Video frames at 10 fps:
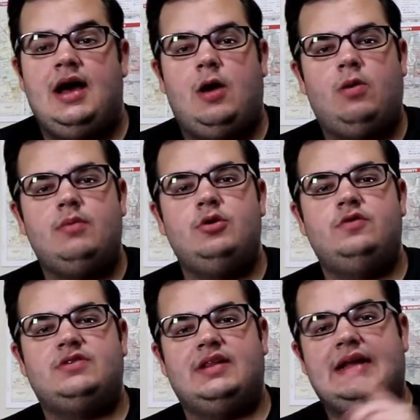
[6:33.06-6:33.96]
I want to
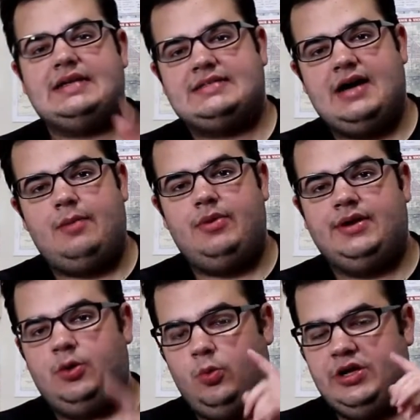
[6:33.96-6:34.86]
move to the next
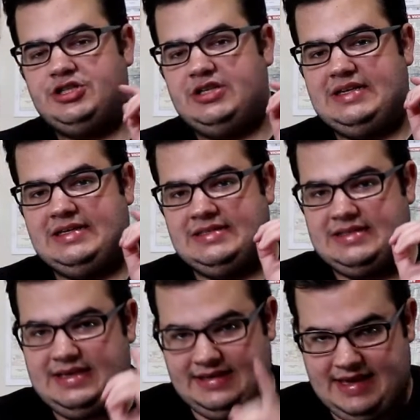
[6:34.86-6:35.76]
topic, which is
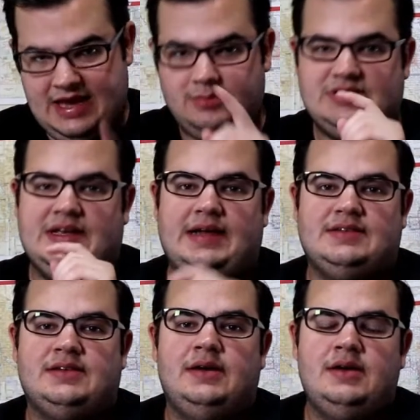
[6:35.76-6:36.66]

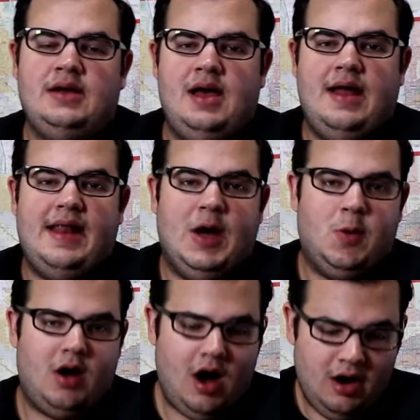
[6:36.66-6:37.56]
campsites.
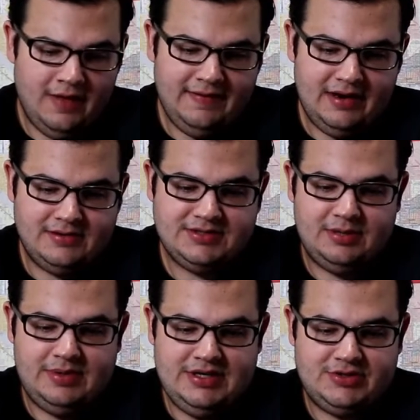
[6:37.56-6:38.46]
Now, on the Arizona
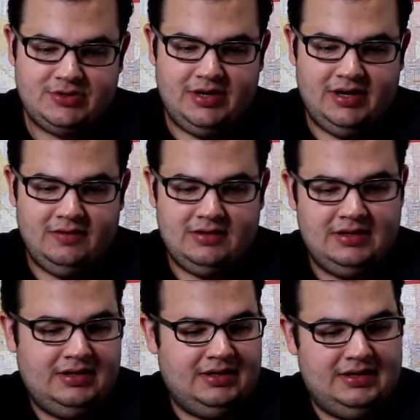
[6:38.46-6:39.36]
Peace Trail
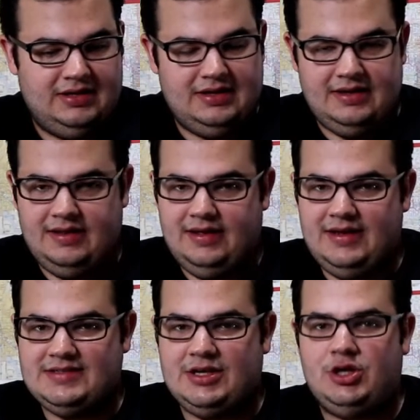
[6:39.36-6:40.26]

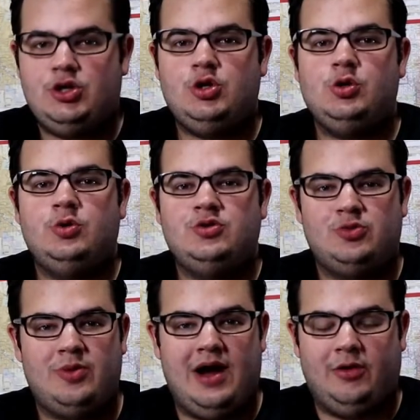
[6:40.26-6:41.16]
is a huge
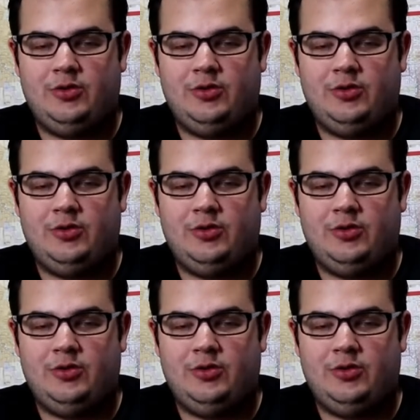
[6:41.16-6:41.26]
route.